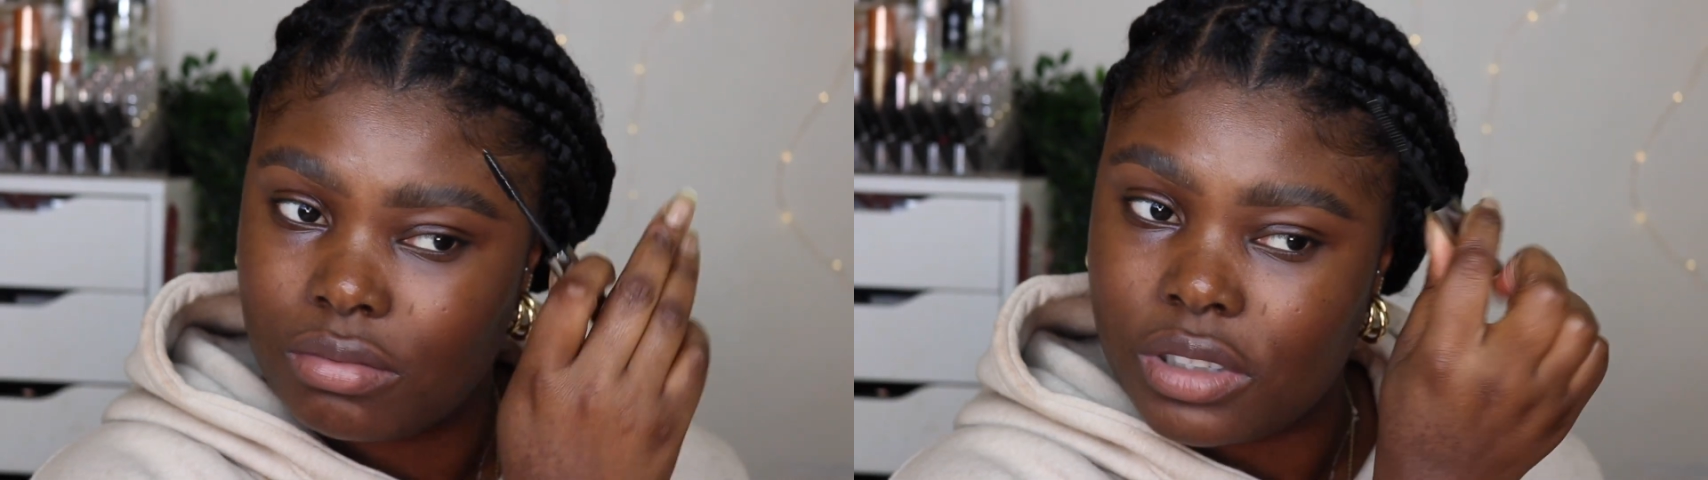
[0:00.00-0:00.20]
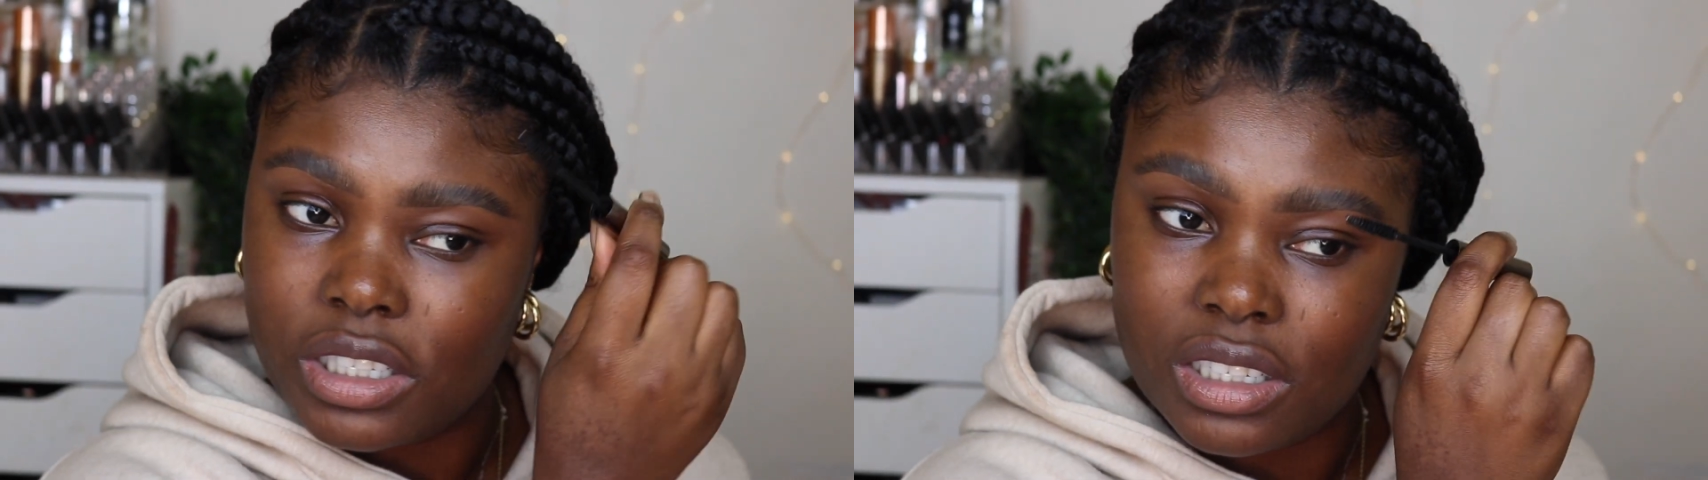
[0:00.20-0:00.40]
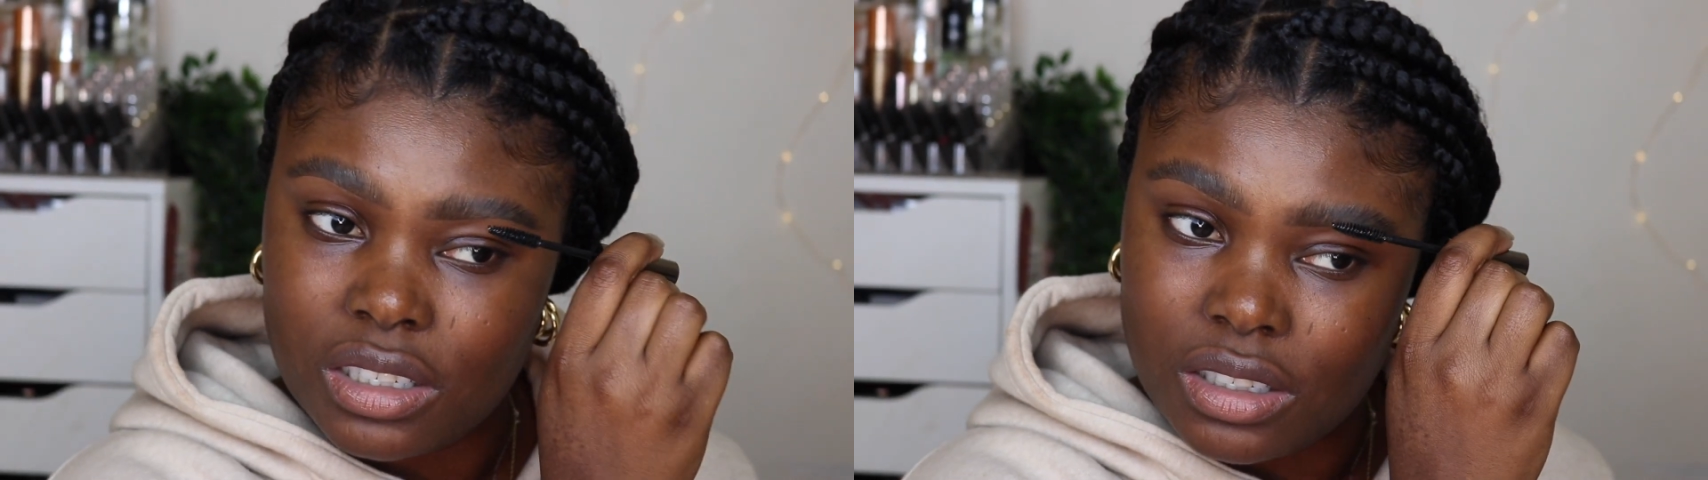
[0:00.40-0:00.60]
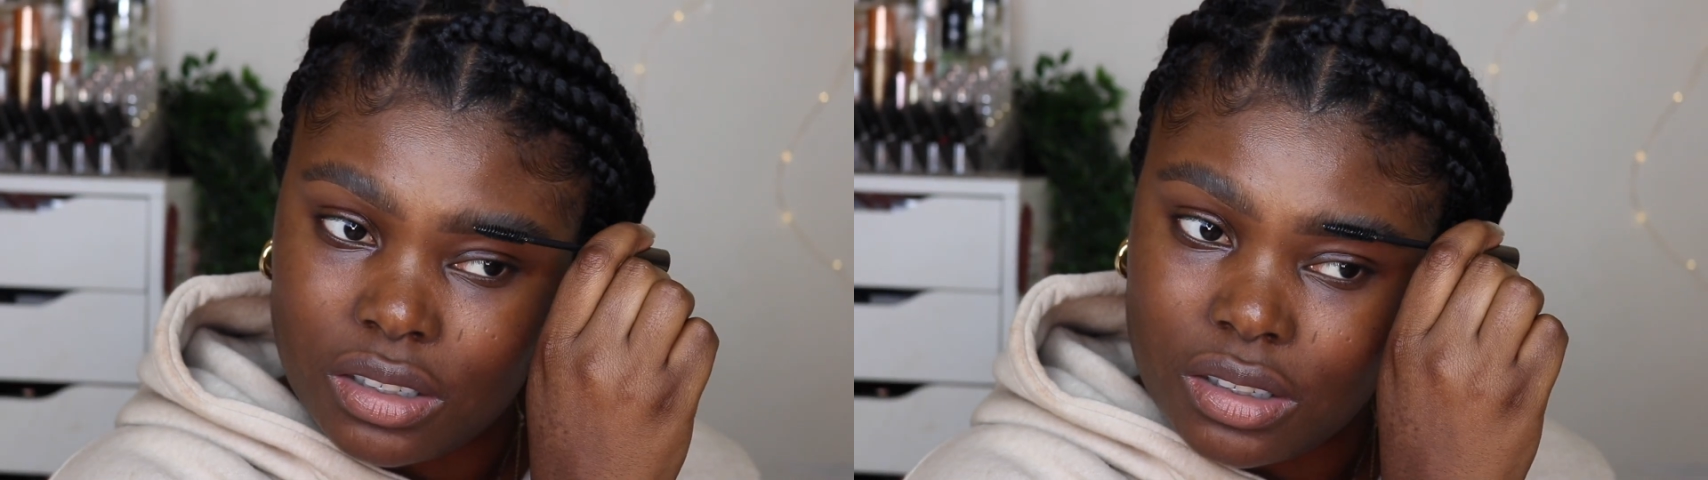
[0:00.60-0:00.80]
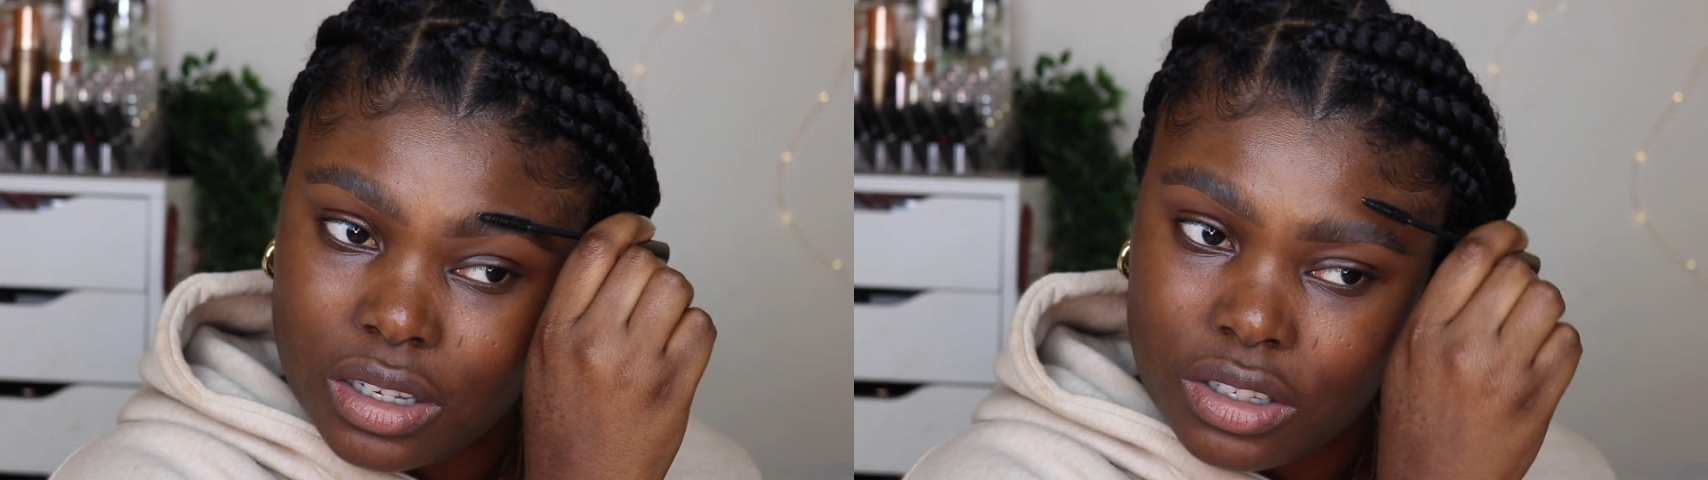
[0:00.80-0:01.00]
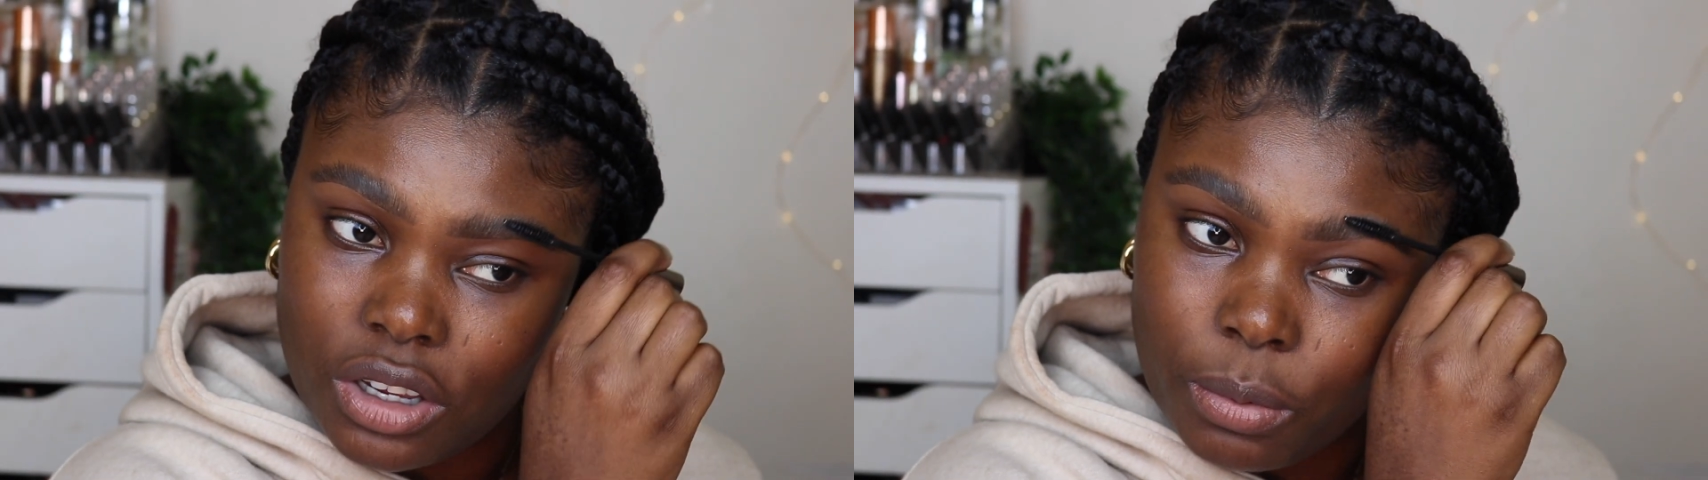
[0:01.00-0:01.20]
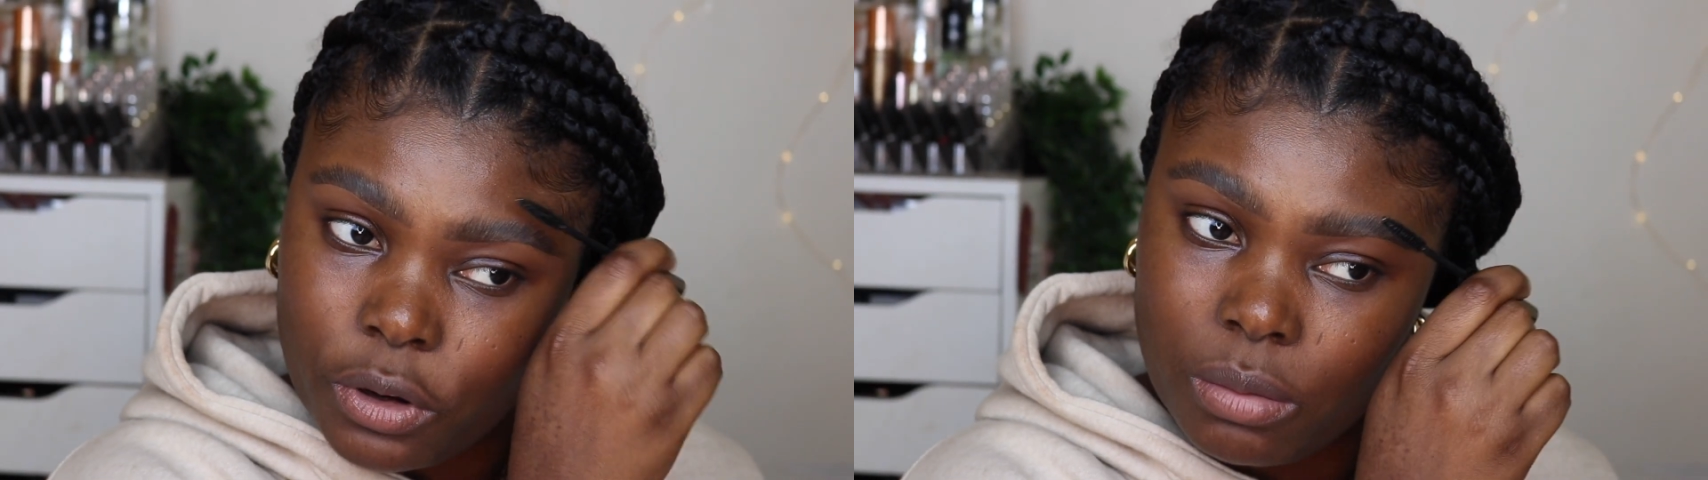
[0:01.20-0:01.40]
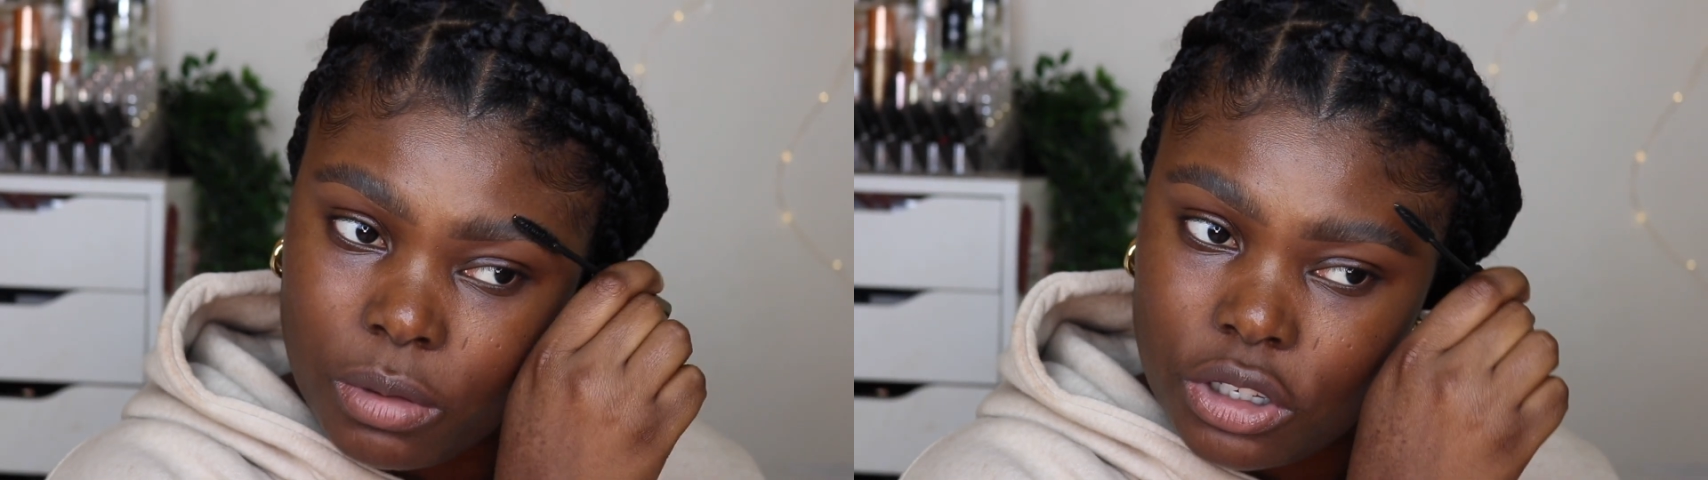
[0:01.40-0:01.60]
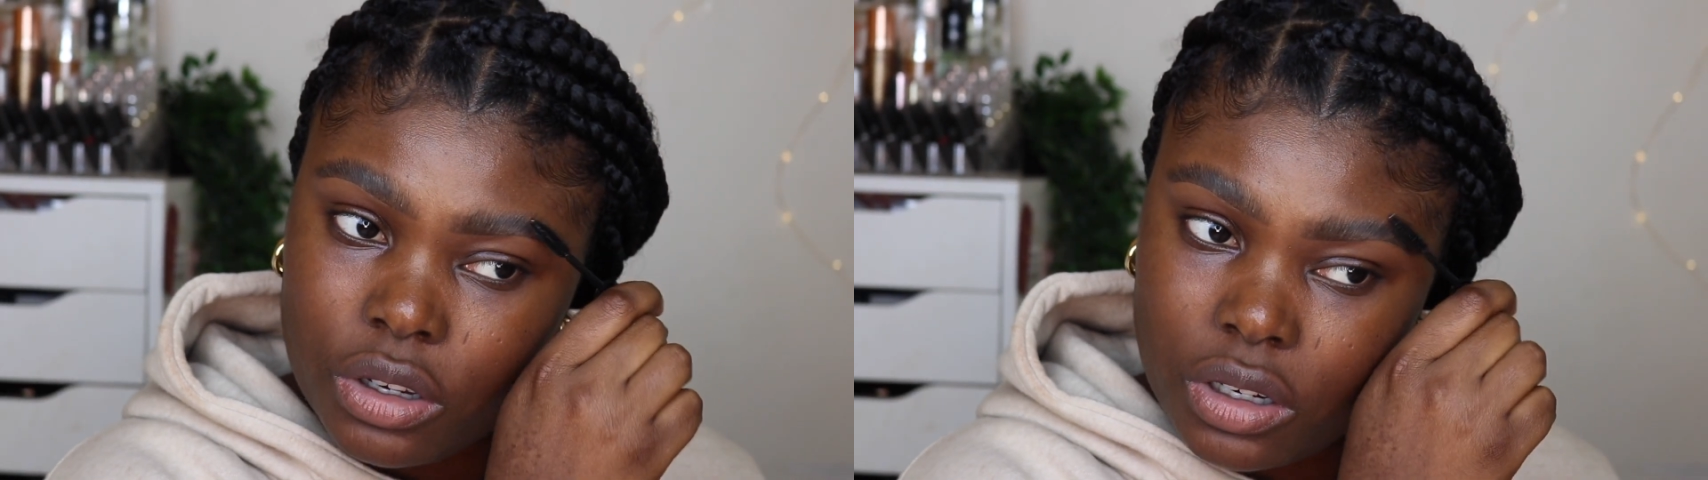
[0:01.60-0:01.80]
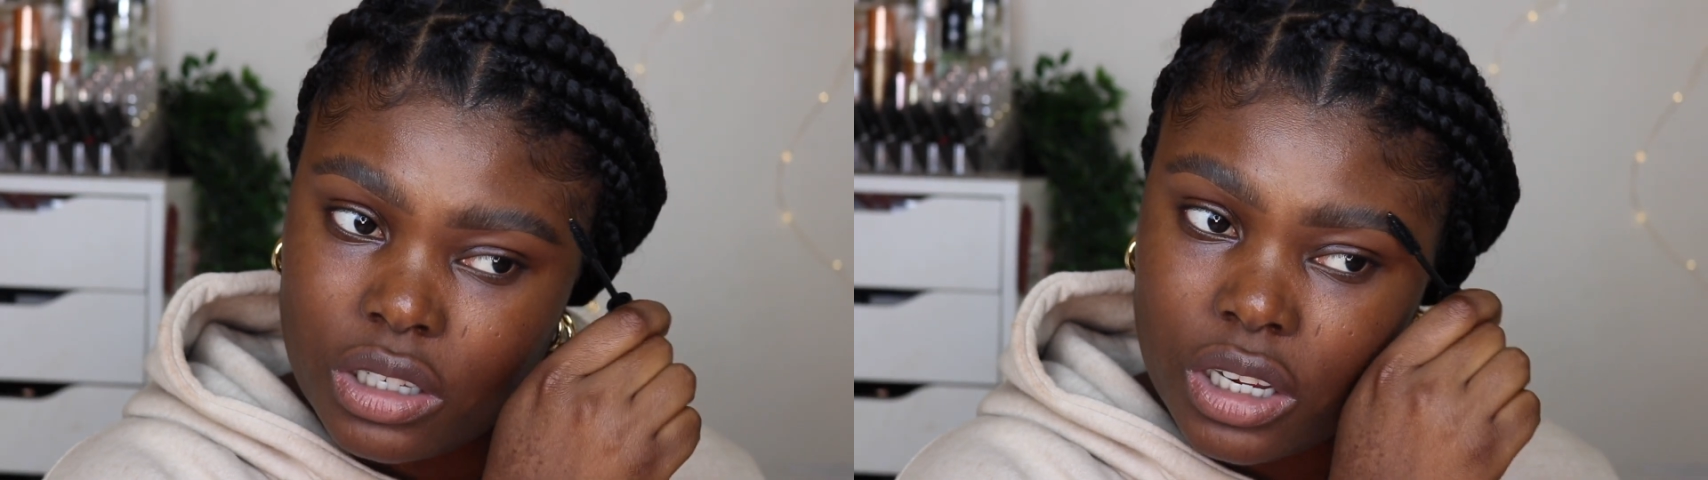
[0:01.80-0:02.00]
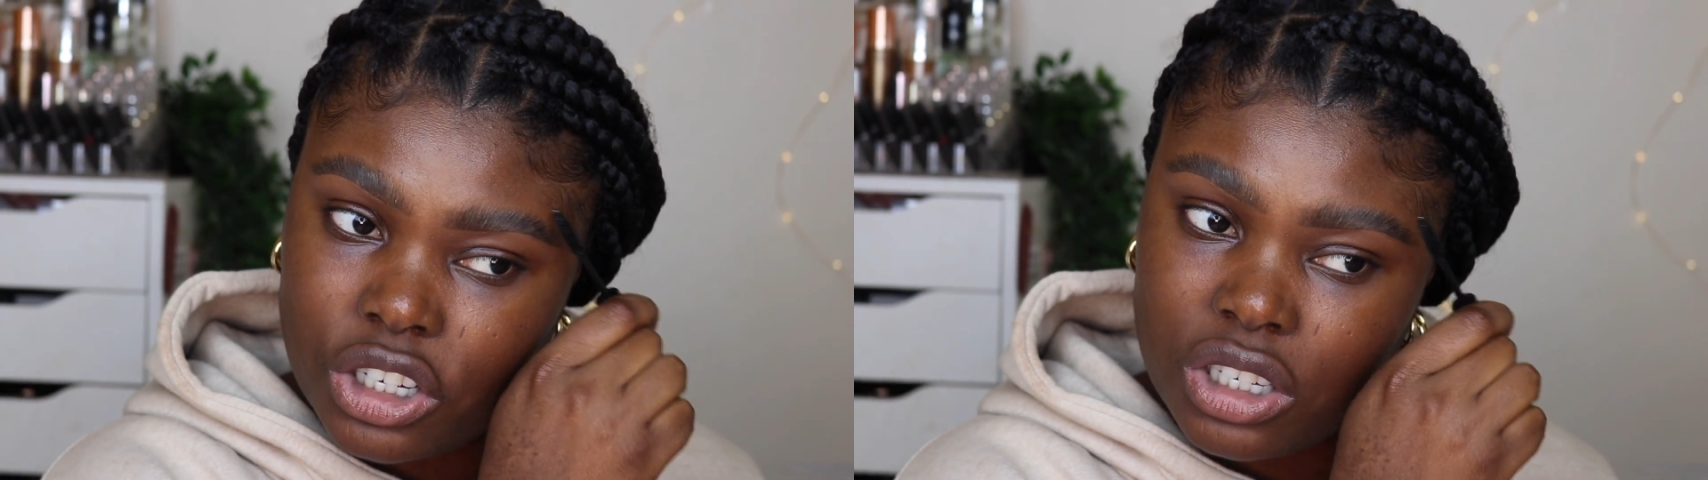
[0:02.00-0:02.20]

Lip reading: there's no point in me doing this actually,